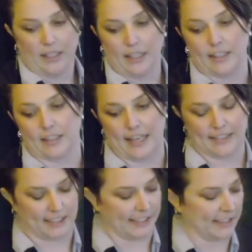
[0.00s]
And then
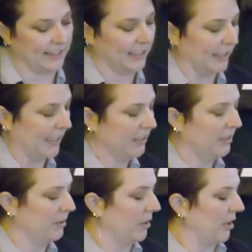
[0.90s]
lastly, the ceiling
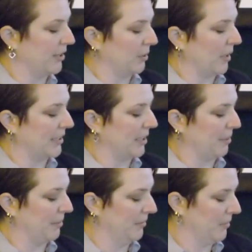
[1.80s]
also wants
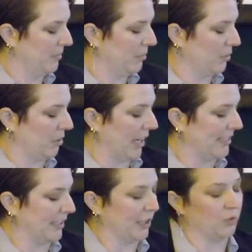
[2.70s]
to
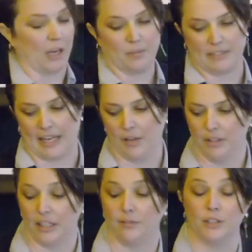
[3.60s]
ideally drop
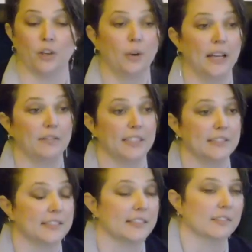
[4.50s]
down. If you don't have
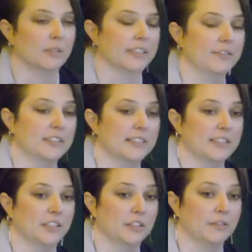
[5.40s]
lift
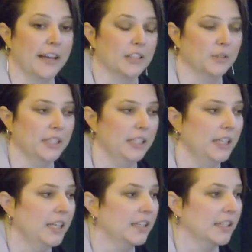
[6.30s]
assist in your factory,
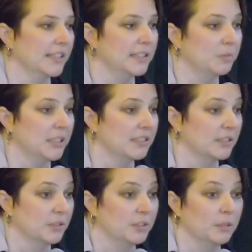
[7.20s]
then these
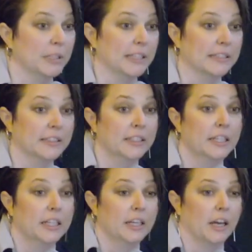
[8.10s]
pieces are too big.
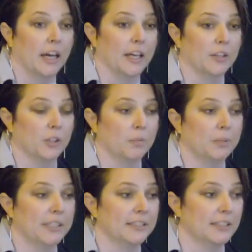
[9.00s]
Your
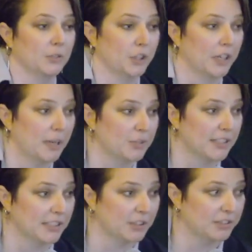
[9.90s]
pieces or your
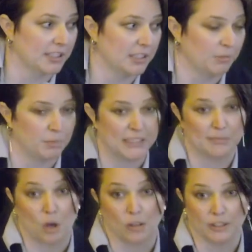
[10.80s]
objects in your system would be
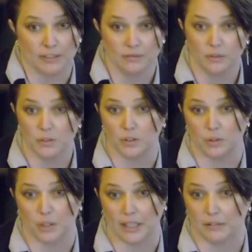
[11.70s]
smaller
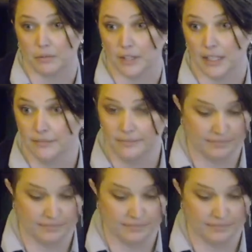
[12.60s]
to account for that.